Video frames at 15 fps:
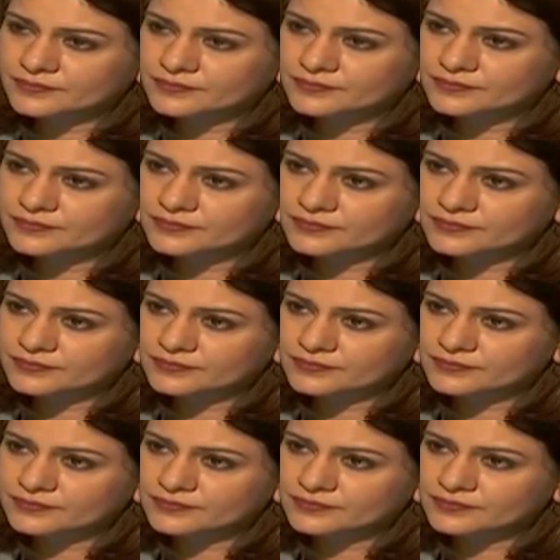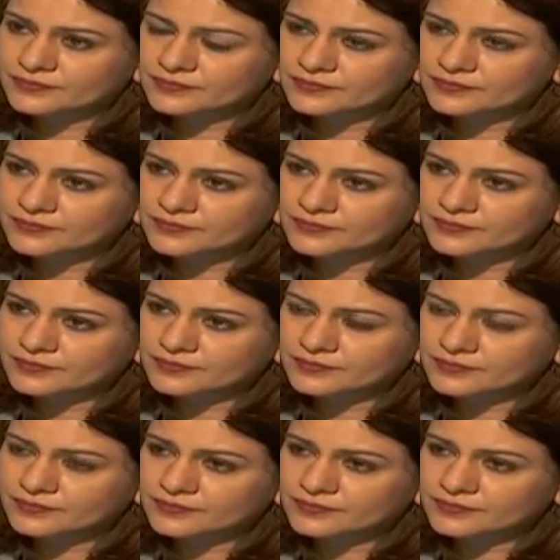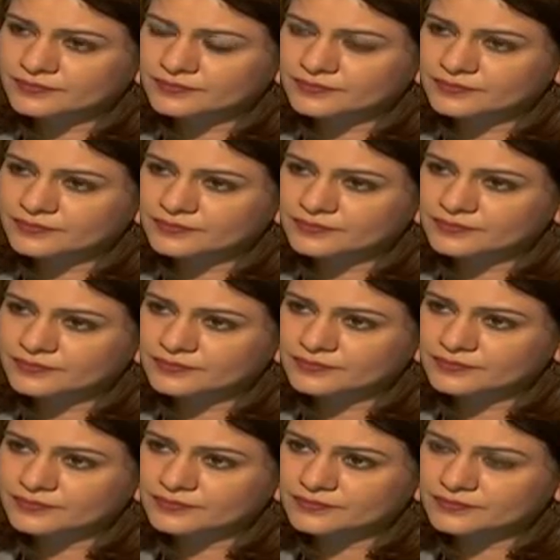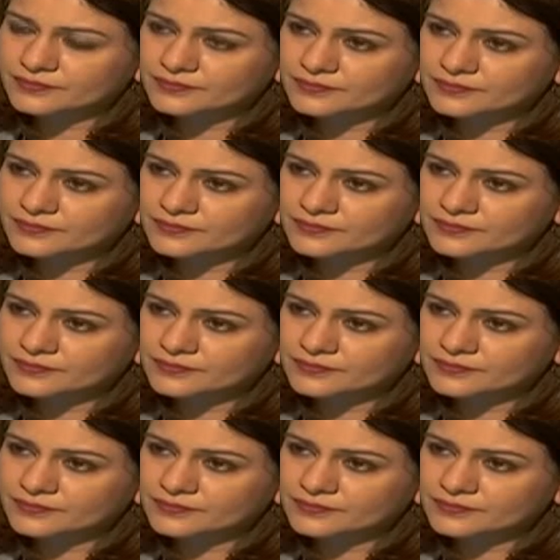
[no speech]